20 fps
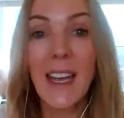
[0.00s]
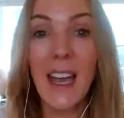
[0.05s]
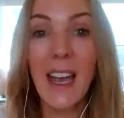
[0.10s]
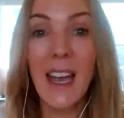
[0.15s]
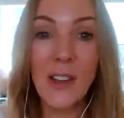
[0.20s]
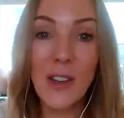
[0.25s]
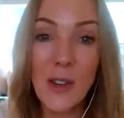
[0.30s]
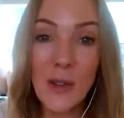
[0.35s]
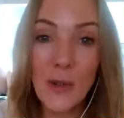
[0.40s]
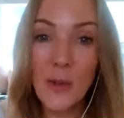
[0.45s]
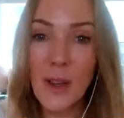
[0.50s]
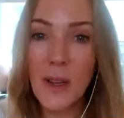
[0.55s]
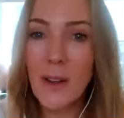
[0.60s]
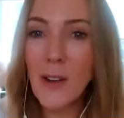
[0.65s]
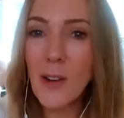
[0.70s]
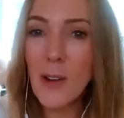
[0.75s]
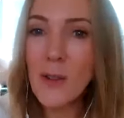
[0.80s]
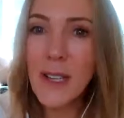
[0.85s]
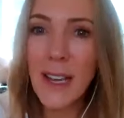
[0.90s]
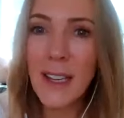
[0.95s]
And you can
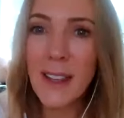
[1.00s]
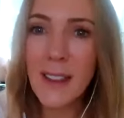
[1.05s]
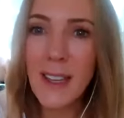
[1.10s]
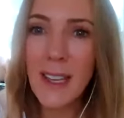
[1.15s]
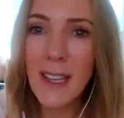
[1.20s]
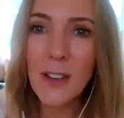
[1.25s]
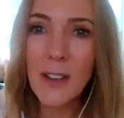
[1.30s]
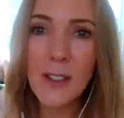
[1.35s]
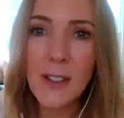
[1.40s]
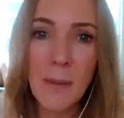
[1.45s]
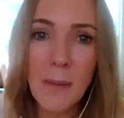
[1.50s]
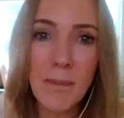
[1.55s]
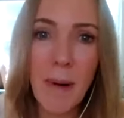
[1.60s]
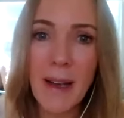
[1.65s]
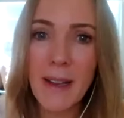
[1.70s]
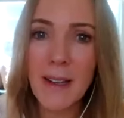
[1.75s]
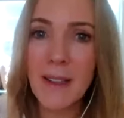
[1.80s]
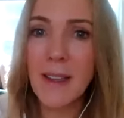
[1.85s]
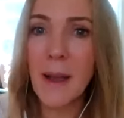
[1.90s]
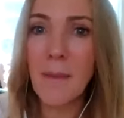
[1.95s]
use, I think there's a
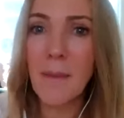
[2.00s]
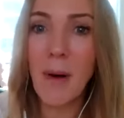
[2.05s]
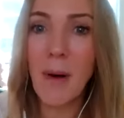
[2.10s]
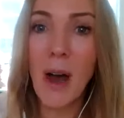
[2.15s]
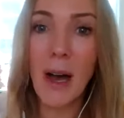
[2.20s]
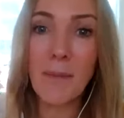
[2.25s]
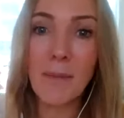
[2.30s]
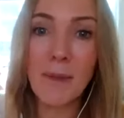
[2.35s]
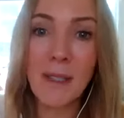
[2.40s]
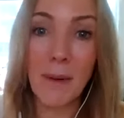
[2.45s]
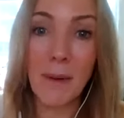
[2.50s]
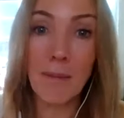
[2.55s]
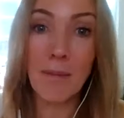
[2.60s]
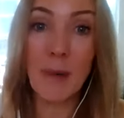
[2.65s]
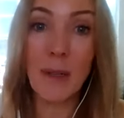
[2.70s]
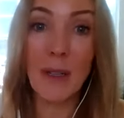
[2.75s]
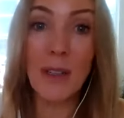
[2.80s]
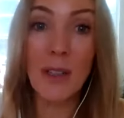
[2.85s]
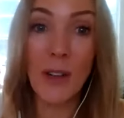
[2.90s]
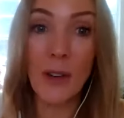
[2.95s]
button that pops up
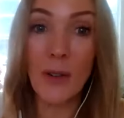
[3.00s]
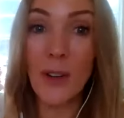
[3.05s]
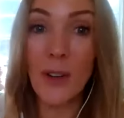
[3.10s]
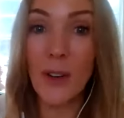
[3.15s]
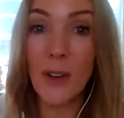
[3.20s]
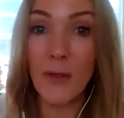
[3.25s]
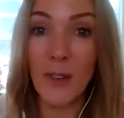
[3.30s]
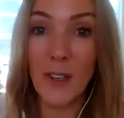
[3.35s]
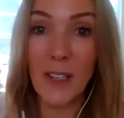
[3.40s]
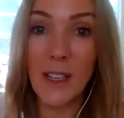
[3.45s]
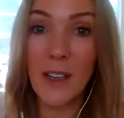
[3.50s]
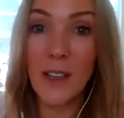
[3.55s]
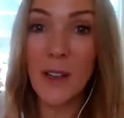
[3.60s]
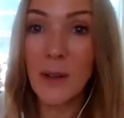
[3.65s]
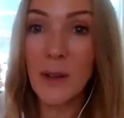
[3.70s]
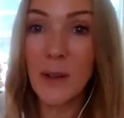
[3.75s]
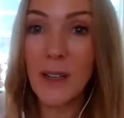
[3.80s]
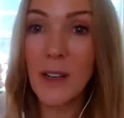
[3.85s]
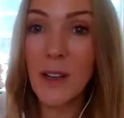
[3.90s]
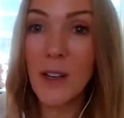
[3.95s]
below your
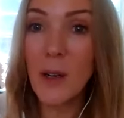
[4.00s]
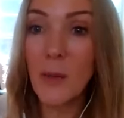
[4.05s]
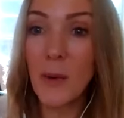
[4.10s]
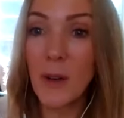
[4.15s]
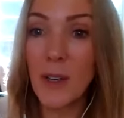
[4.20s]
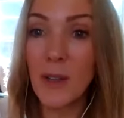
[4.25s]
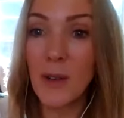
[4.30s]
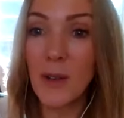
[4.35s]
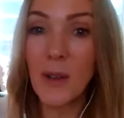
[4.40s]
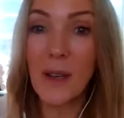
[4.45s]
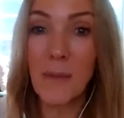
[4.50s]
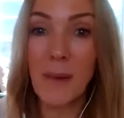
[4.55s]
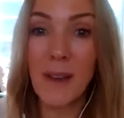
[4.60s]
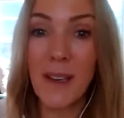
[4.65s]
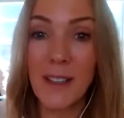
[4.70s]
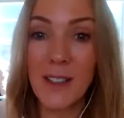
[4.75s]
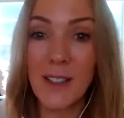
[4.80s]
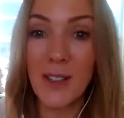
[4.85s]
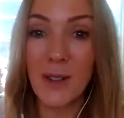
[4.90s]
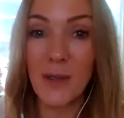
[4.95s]
video here where you can
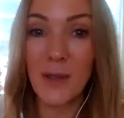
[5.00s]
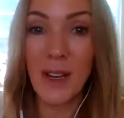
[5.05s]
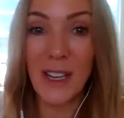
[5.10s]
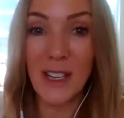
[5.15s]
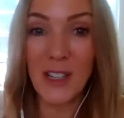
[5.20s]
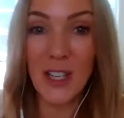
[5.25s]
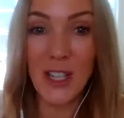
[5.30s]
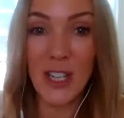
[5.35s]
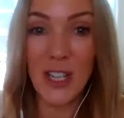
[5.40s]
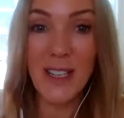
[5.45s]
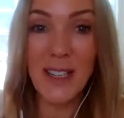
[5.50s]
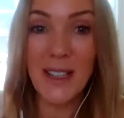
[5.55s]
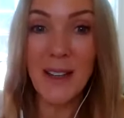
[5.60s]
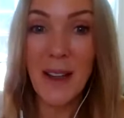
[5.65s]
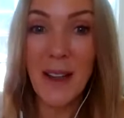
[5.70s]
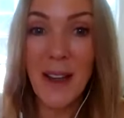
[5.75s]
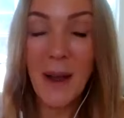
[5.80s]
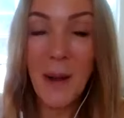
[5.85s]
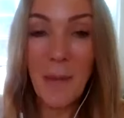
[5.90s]
make a donation.